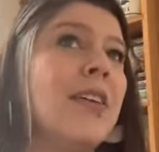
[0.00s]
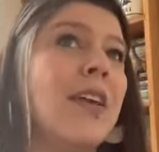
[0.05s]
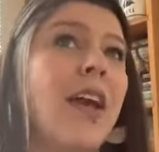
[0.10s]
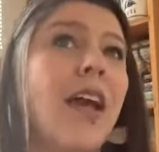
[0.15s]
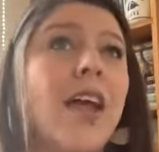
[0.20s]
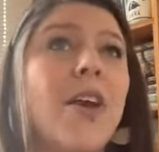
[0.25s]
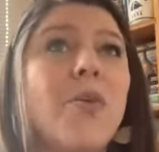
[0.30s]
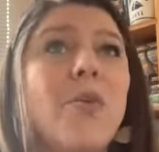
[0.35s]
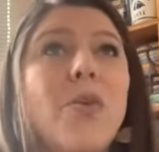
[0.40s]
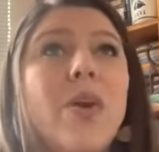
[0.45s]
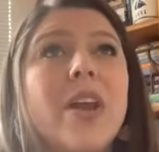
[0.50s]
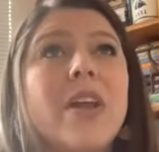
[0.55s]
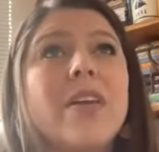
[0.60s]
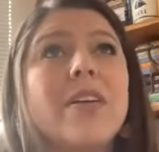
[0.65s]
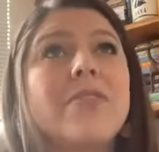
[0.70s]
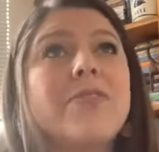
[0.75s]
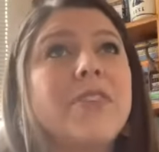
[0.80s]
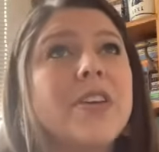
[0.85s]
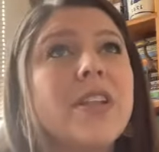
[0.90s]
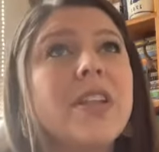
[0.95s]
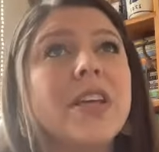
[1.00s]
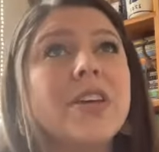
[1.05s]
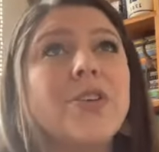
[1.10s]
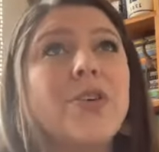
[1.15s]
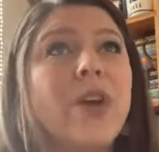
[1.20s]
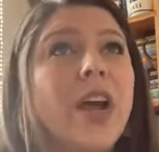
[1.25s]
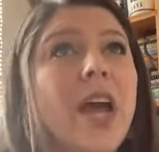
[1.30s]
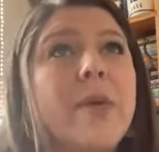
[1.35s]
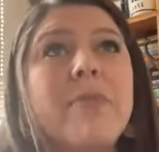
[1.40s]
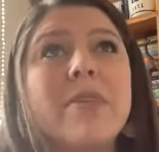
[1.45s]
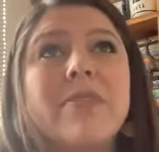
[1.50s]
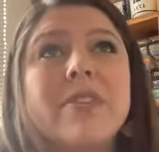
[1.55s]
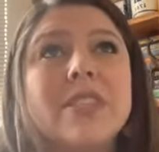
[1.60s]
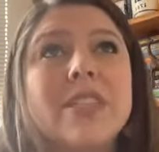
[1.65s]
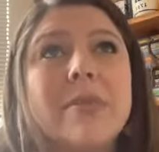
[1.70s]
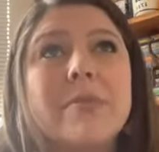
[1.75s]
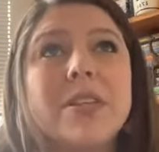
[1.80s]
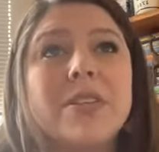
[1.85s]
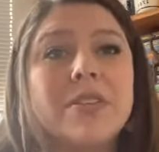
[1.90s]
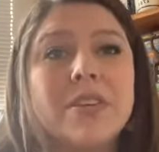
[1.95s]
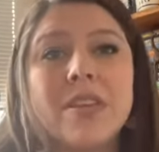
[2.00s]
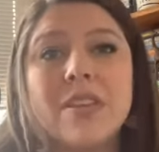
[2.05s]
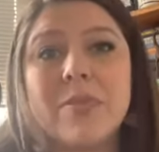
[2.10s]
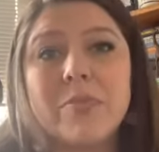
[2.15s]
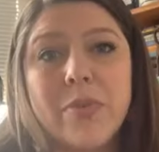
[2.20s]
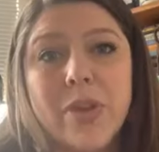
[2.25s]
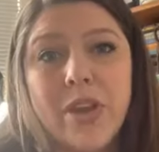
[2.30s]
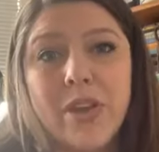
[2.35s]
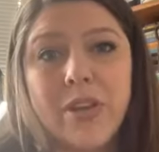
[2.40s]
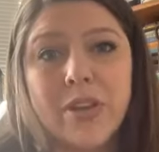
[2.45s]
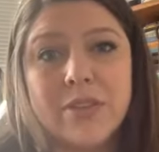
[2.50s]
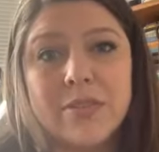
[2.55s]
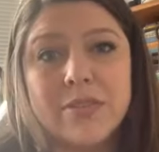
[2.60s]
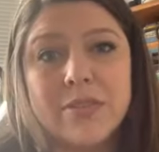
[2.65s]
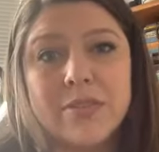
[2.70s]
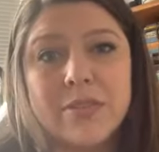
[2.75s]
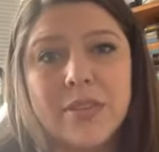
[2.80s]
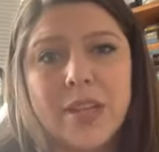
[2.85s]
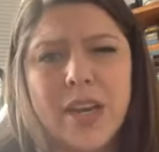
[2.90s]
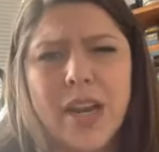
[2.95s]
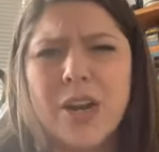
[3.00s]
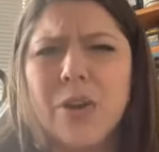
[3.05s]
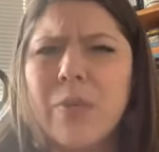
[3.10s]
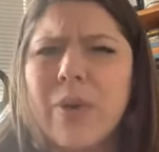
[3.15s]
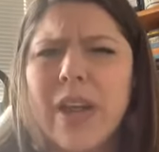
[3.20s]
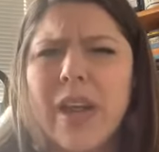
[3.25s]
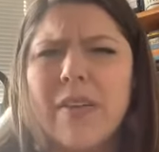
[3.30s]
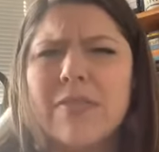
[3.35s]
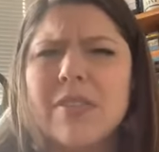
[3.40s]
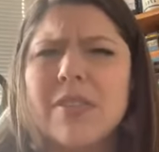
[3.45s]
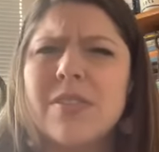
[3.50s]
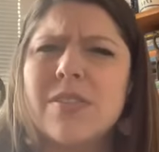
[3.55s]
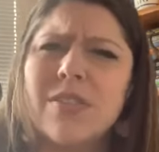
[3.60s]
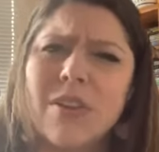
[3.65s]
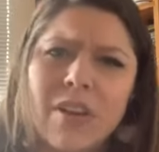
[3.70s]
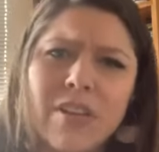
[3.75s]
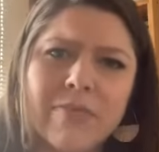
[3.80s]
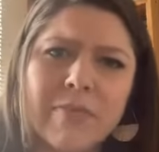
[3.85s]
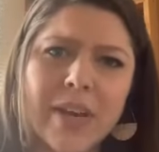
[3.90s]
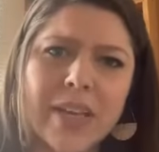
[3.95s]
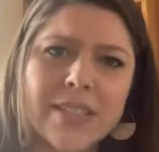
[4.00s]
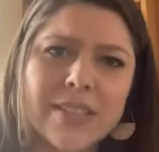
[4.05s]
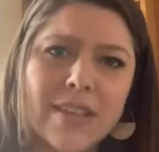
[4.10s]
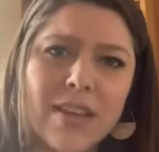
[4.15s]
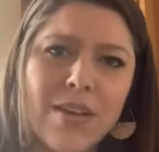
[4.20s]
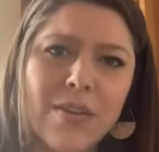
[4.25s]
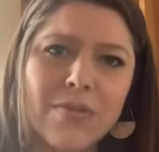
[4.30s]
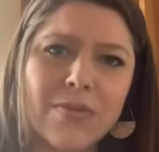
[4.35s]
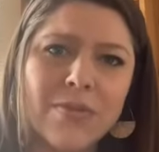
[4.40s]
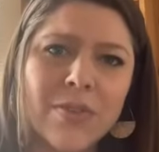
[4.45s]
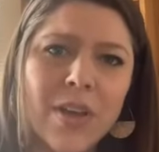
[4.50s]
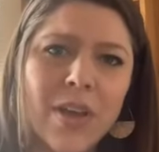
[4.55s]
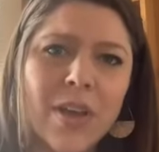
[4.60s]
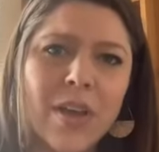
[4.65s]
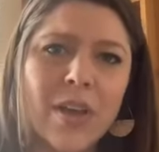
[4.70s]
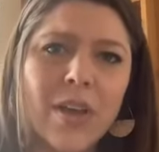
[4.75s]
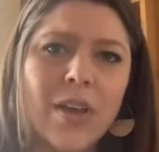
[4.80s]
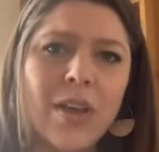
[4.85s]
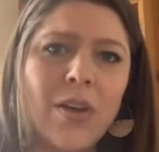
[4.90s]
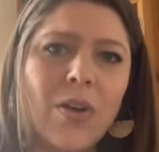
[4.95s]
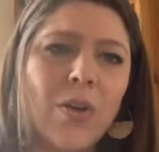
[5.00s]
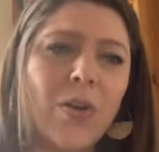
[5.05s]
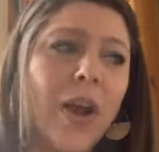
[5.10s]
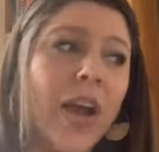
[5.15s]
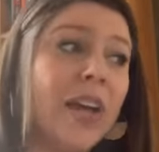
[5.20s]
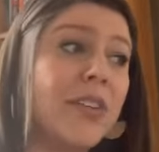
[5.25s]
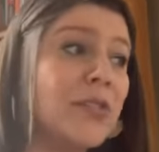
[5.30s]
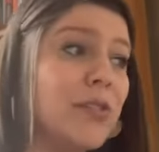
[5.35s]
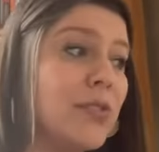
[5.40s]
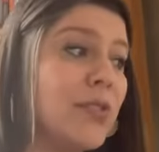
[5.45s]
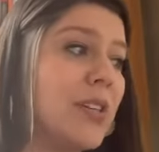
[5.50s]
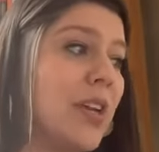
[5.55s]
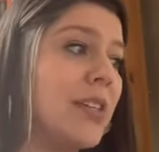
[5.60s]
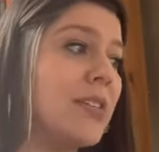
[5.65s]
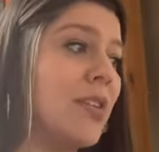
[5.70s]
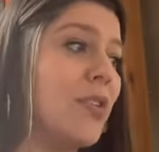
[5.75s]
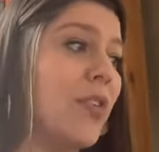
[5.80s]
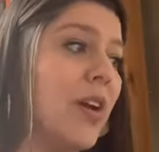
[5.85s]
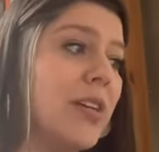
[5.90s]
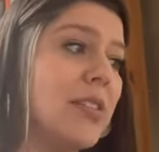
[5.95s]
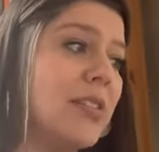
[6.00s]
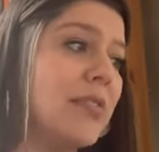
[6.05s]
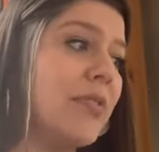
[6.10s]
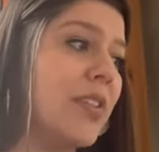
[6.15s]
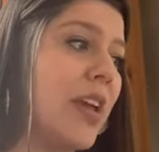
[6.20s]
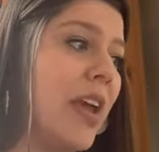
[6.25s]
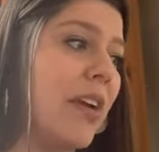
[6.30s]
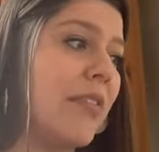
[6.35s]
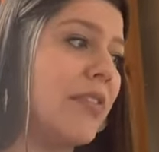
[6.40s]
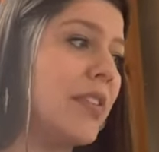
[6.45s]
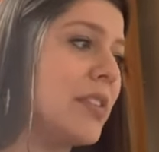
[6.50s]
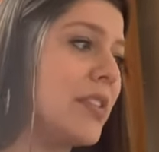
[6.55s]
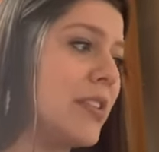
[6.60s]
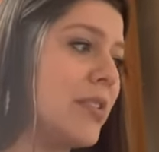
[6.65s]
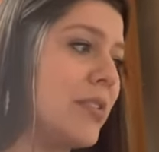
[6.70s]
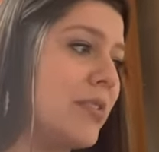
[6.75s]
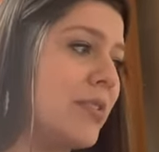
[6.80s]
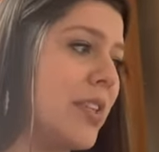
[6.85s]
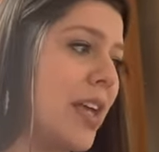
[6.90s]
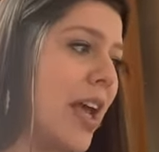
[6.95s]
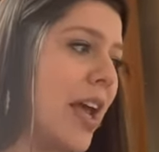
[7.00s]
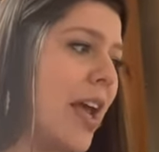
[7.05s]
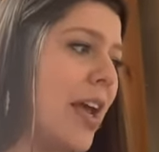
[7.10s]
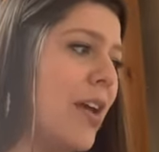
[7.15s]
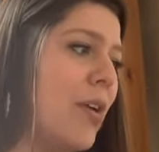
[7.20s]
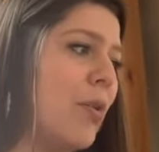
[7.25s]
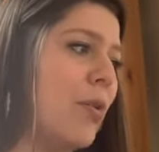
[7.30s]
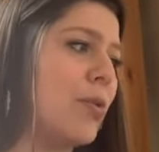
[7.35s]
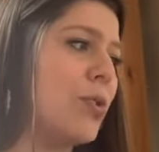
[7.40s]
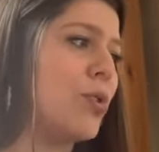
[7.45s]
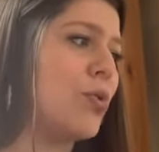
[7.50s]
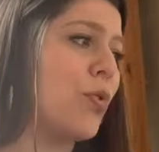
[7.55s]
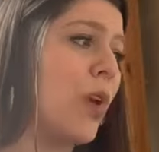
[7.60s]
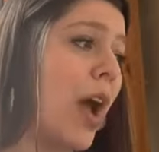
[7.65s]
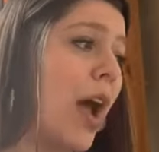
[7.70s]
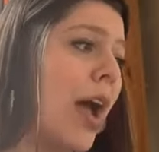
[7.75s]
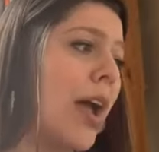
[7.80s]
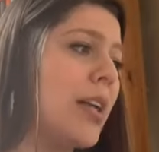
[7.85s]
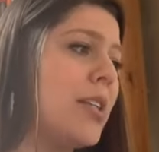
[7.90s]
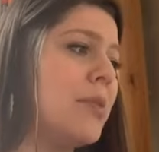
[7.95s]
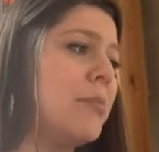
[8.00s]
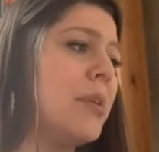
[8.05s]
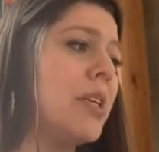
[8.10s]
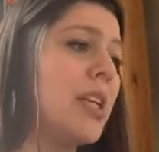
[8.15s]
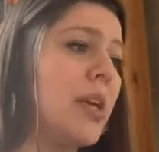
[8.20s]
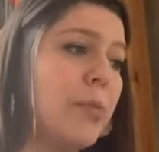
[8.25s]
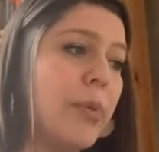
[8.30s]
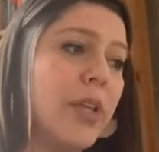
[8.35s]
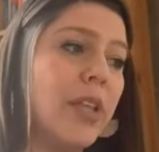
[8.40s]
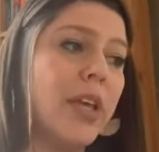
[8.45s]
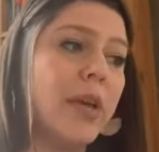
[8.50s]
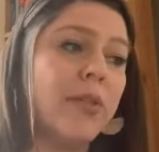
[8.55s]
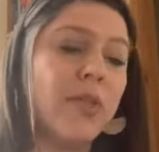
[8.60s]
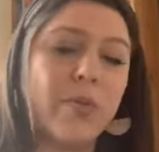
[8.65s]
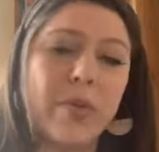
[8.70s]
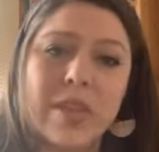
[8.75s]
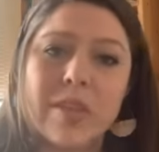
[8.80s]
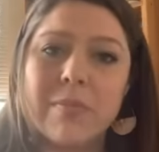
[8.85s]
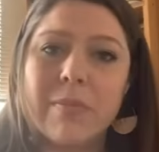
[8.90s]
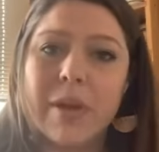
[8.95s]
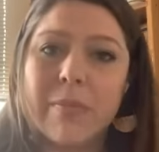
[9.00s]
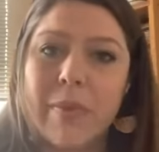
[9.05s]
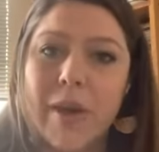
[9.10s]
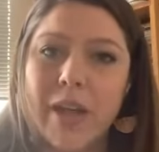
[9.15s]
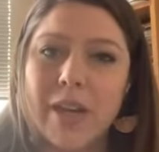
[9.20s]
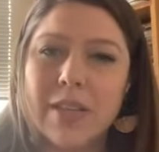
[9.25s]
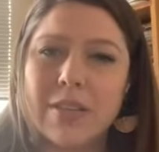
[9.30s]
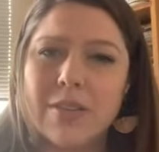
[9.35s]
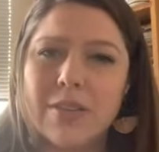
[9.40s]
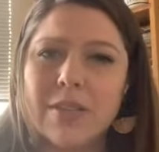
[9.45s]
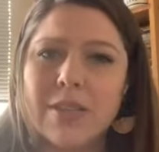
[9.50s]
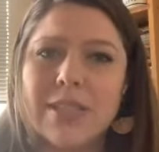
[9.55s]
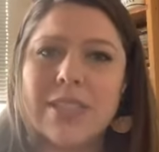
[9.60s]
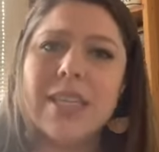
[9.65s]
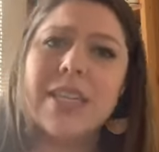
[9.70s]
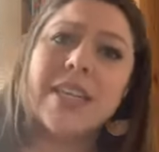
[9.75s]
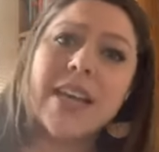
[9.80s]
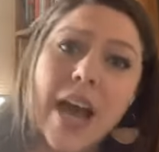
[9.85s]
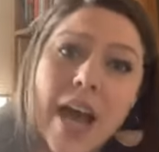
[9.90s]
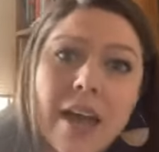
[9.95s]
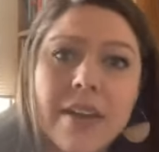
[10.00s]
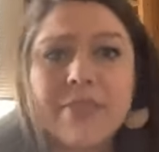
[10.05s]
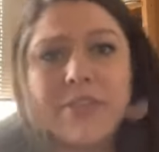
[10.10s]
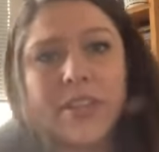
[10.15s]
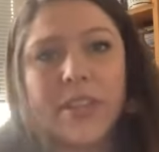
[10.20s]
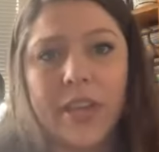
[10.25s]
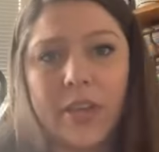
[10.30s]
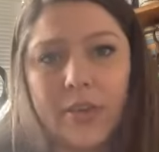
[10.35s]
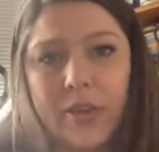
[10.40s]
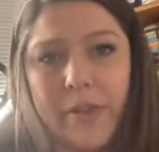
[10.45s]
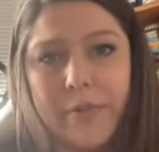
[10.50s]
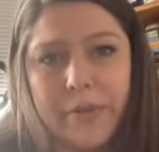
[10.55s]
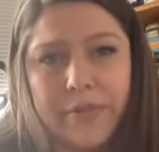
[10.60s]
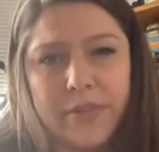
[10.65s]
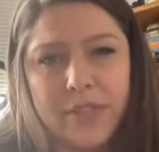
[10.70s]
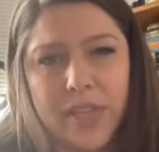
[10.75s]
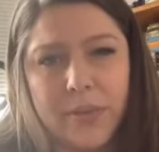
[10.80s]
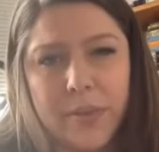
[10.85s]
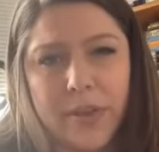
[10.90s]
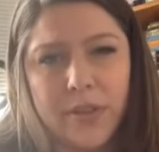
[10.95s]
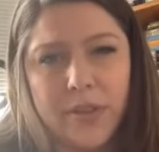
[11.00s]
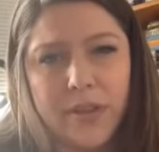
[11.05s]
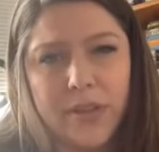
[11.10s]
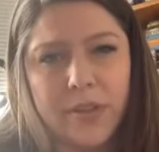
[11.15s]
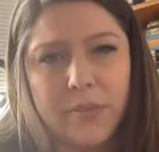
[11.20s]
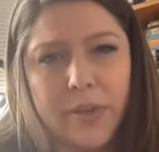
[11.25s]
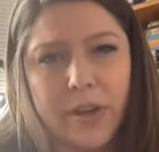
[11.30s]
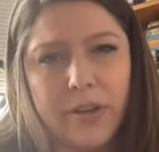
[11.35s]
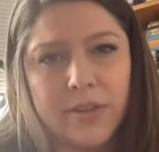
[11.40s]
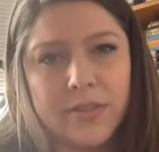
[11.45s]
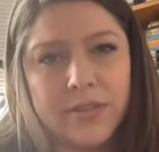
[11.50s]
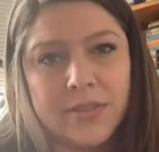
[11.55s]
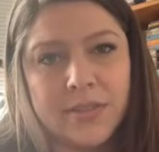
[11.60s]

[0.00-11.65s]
want to feel like crap every time I look in the mirror. And I don't want to have to starve myself or exercise aggressively every single day or try to manipulate the way that my body looks to not feel like crap every time I look in the mirror.